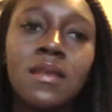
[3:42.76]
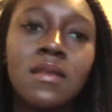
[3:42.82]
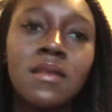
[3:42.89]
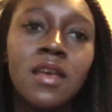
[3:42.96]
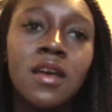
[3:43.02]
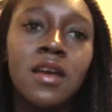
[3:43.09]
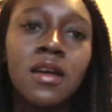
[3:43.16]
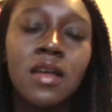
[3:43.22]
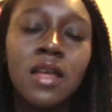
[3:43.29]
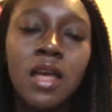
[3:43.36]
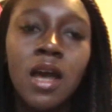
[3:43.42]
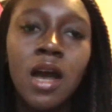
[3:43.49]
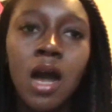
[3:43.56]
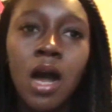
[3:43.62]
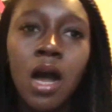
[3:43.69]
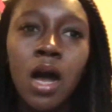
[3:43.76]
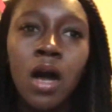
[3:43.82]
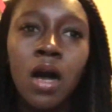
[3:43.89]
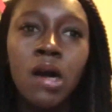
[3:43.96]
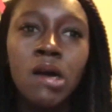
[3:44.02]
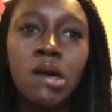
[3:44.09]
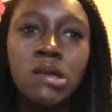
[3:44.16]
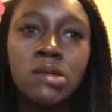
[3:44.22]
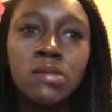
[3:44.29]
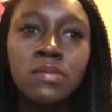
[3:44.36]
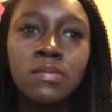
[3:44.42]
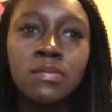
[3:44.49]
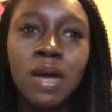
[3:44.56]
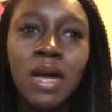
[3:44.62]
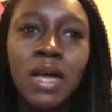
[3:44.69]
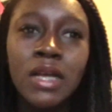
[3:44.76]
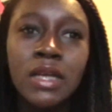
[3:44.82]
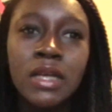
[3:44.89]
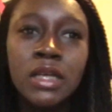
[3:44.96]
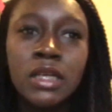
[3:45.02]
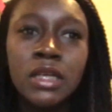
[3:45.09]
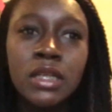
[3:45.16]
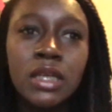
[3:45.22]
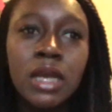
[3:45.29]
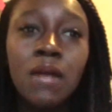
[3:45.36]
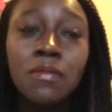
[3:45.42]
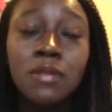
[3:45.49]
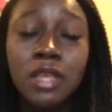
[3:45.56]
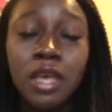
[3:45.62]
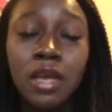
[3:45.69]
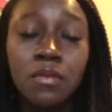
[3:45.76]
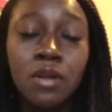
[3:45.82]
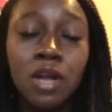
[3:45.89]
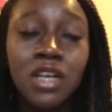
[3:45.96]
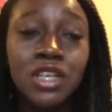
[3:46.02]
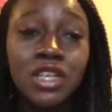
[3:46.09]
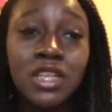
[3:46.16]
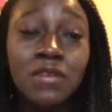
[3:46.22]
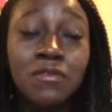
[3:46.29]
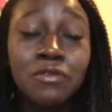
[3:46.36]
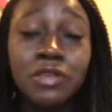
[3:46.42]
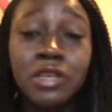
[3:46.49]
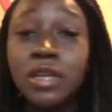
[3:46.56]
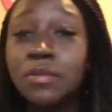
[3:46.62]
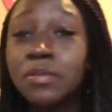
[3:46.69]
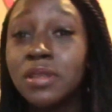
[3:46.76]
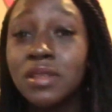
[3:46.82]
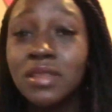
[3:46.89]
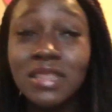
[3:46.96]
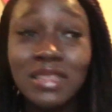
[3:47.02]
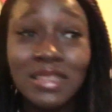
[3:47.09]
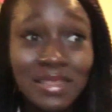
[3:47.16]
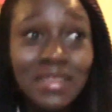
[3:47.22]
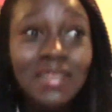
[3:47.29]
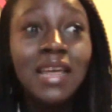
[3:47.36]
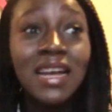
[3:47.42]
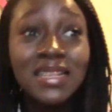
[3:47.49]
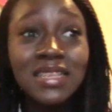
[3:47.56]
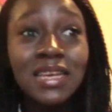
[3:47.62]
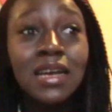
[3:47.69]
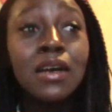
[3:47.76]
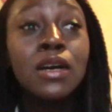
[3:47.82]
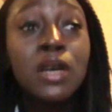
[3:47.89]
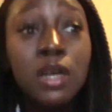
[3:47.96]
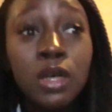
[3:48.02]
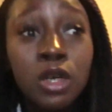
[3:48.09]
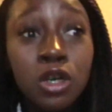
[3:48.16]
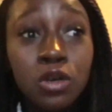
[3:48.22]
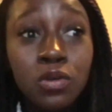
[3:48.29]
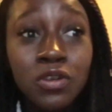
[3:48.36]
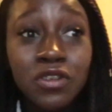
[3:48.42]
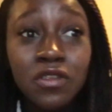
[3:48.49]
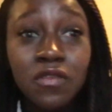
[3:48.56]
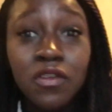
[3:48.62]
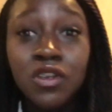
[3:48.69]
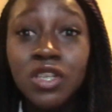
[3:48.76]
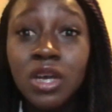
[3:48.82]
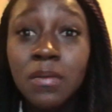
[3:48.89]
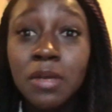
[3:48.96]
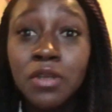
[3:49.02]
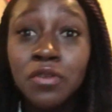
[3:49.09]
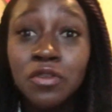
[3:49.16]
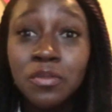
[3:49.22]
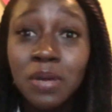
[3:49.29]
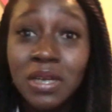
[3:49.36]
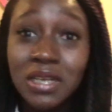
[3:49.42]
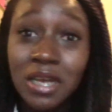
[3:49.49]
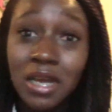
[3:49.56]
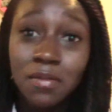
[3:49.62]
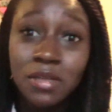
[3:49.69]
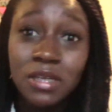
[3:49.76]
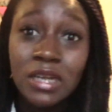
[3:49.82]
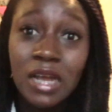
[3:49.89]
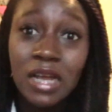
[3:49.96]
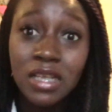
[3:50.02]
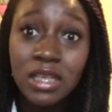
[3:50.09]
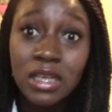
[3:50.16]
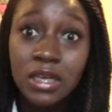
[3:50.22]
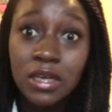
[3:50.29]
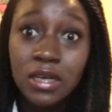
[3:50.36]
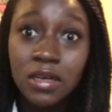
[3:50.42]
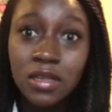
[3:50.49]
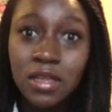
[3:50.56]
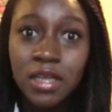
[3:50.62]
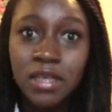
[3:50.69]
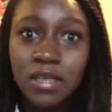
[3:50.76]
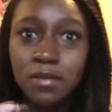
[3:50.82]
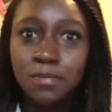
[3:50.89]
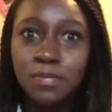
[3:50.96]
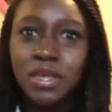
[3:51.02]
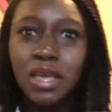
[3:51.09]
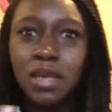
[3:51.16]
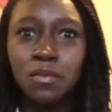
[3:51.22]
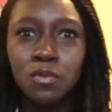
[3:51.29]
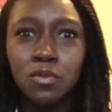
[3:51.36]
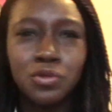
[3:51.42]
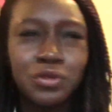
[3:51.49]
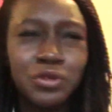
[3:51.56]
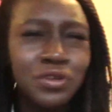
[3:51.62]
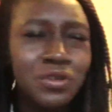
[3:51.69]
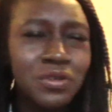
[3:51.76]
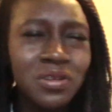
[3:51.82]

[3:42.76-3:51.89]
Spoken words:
yeah, my tablet camera, actually that was the first time I used my tablet as a like camcorder,